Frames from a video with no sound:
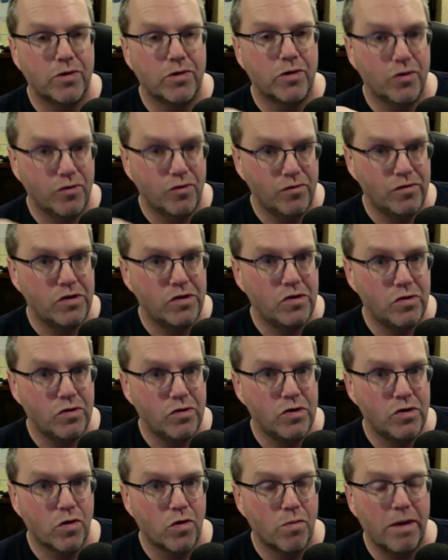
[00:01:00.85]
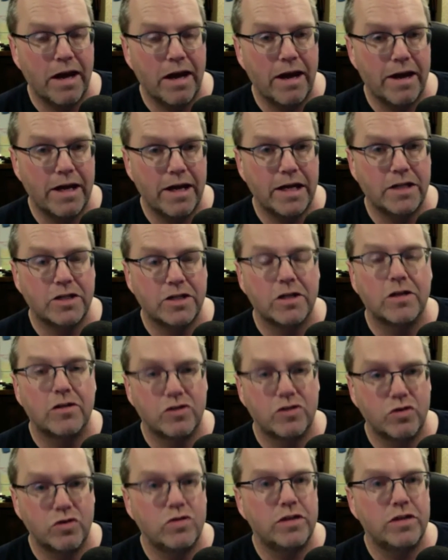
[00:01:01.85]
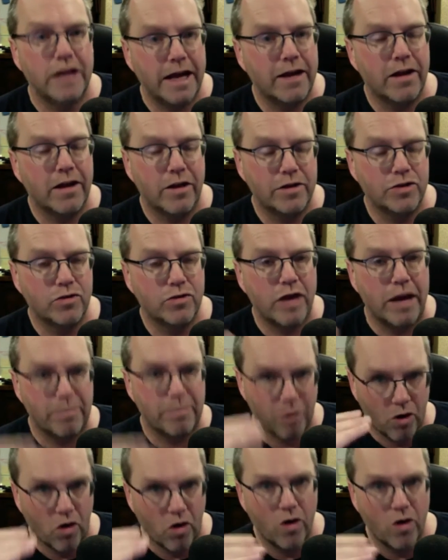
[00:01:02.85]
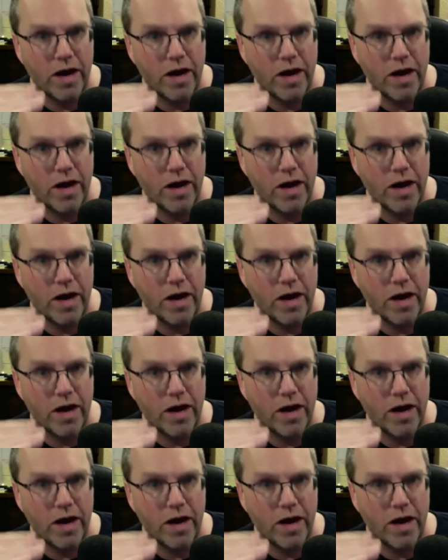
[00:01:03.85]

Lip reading: who view your page should download your app on